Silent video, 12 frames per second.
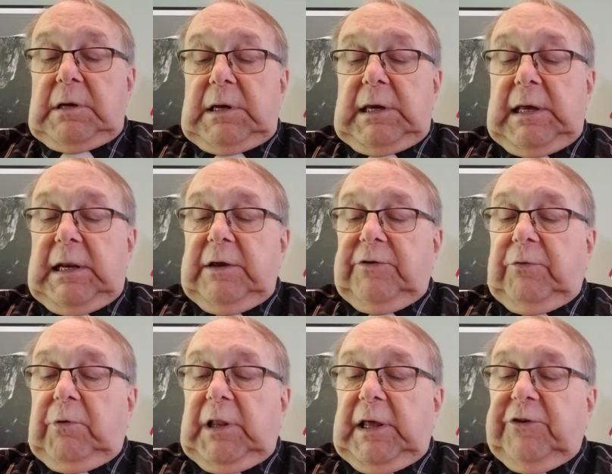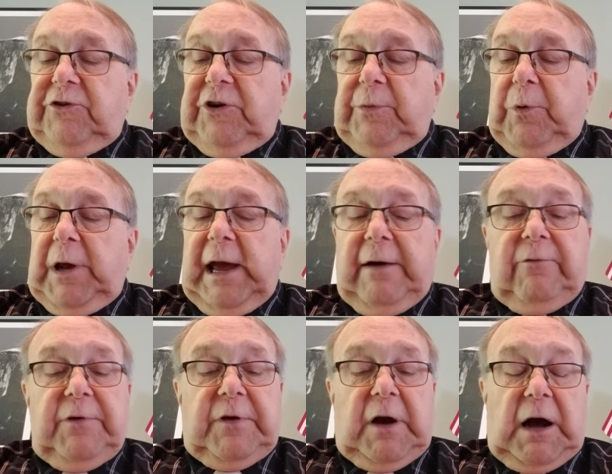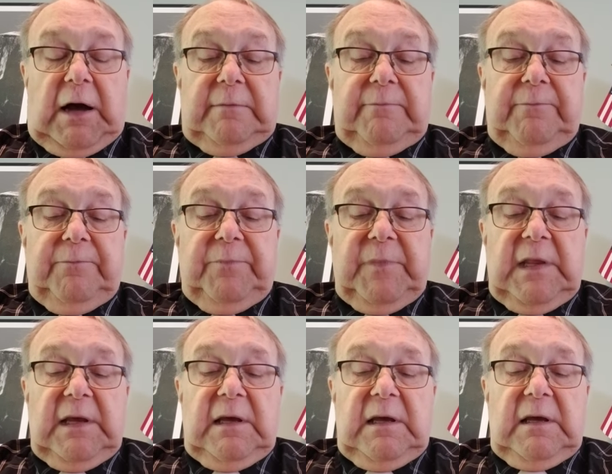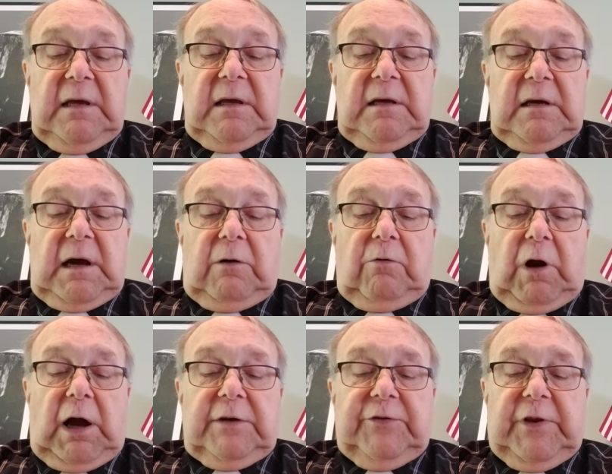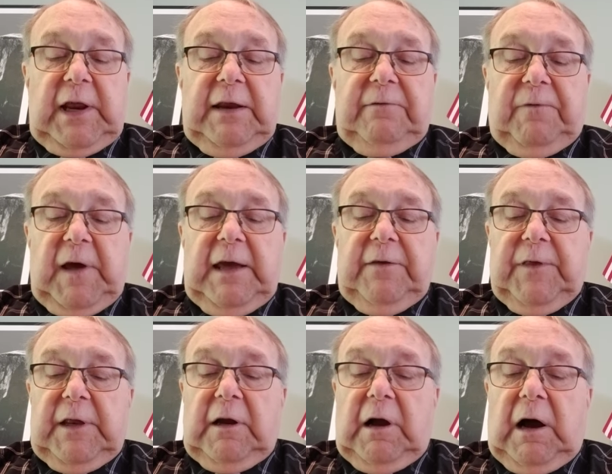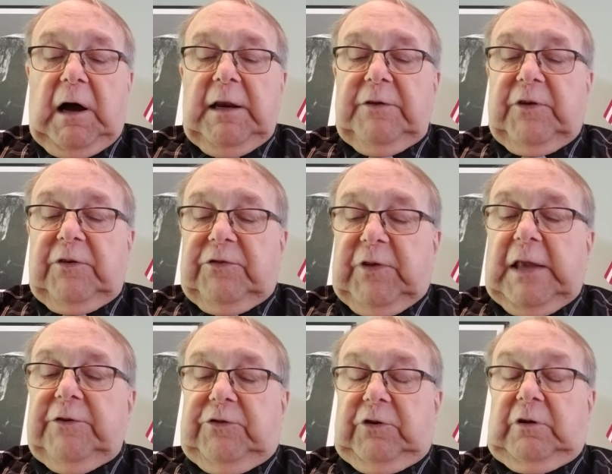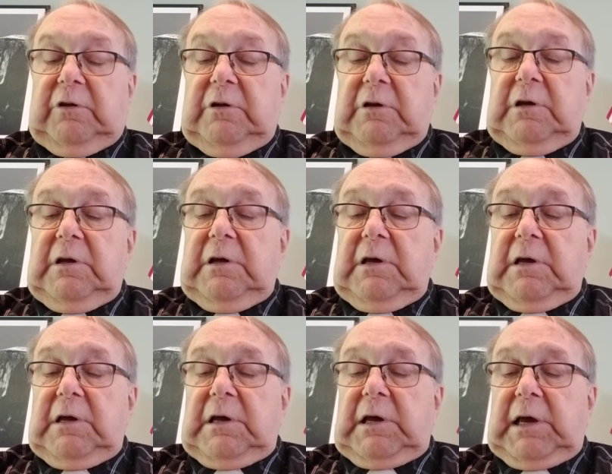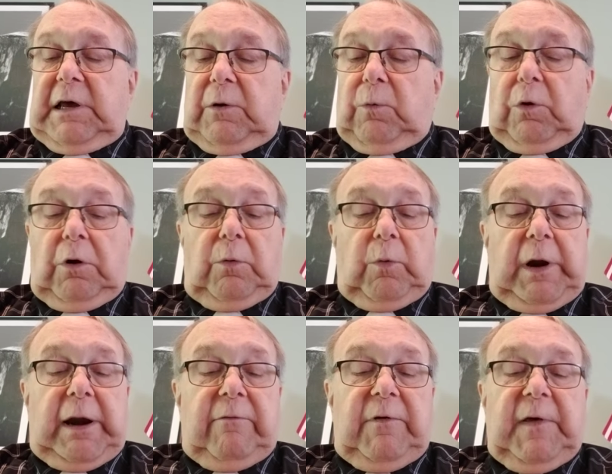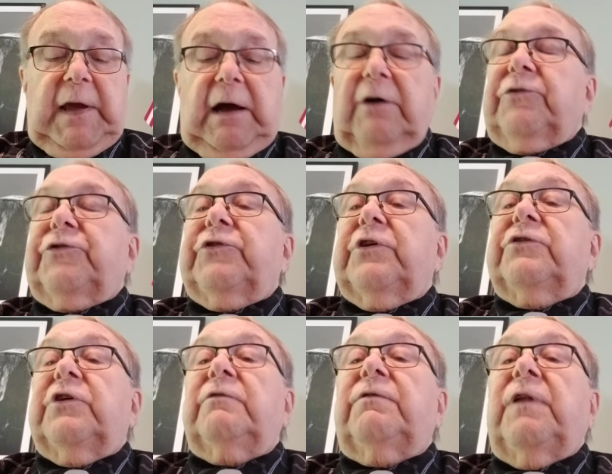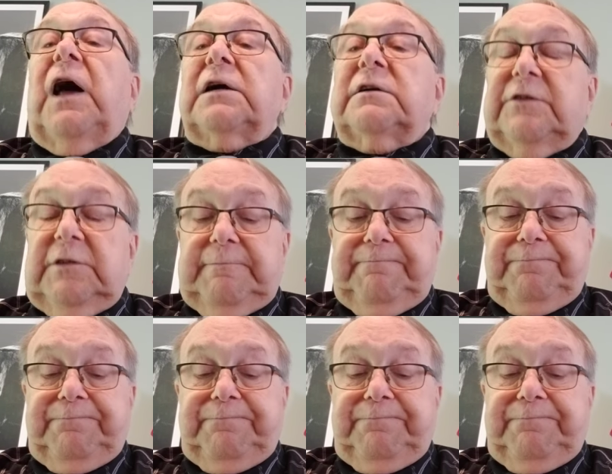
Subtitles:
It is the relationship we have with God. A rock-steady faith in God is essential in a world where everything else is in flux.